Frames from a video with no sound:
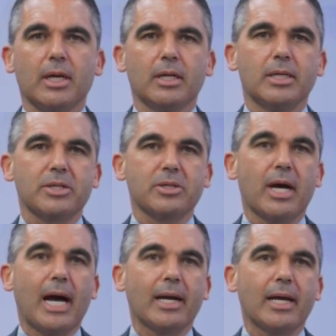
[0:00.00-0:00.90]
Dr.
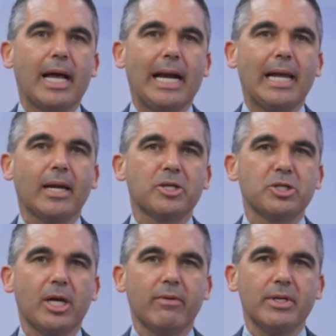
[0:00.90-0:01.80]
Ana Elena
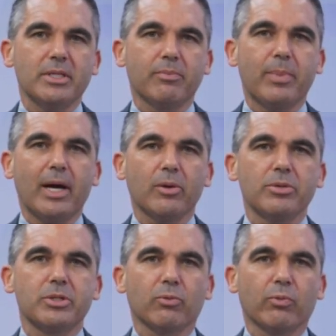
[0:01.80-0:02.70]
Chavez,
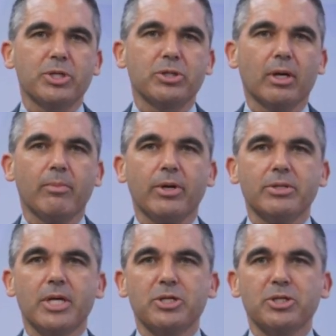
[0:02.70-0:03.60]
PAHO's Regional
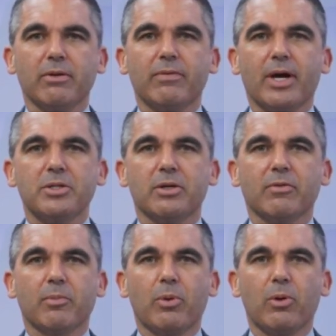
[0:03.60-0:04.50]
Immunization Advisor
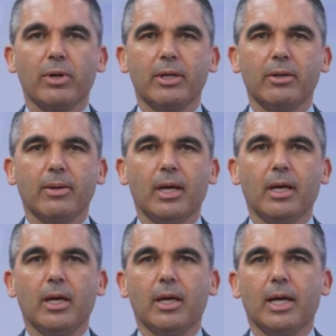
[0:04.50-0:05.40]
for Polio.
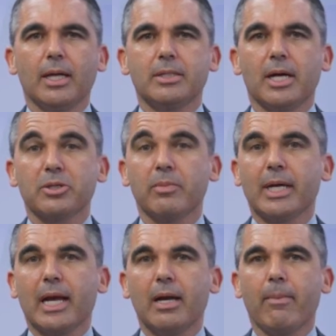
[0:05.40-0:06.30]
And Dr.
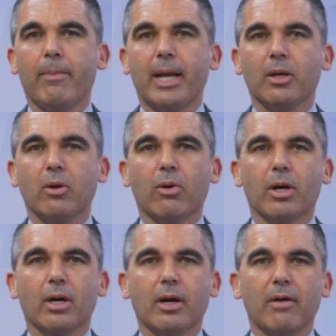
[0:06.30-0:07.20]
Miguel
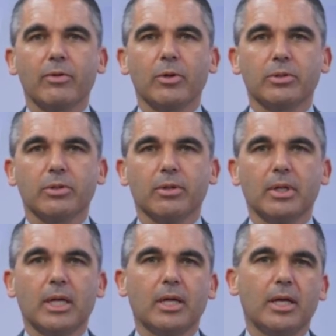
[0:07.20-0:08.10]
Betancourt Cravioto,
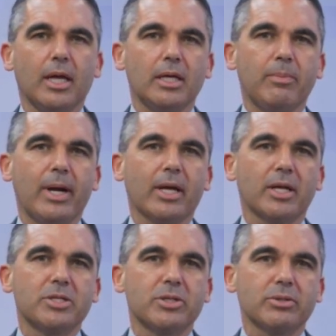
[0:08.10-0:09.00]
Independent
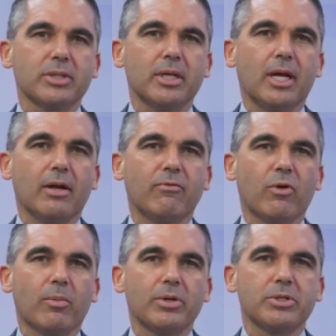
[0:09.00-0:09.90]
Consultant and
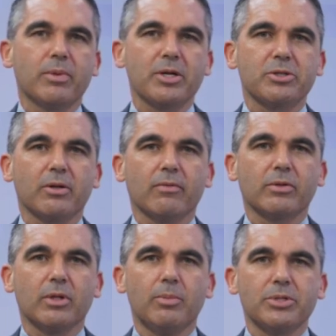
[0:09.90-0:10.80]
former Director of
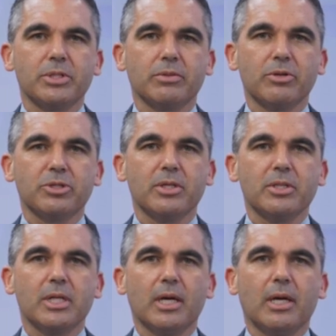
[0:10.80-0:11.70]
Global
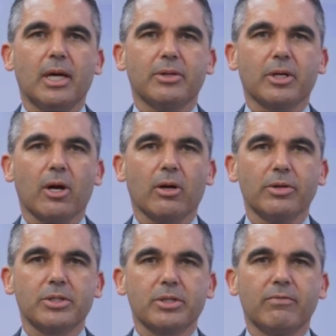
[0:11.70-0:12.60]
Solutions at the
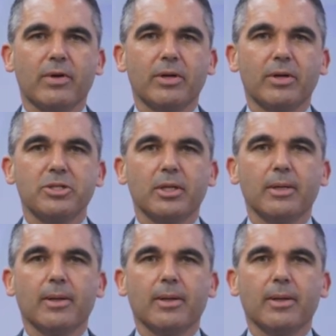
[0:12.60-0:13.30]
Carlos Slim Foundation.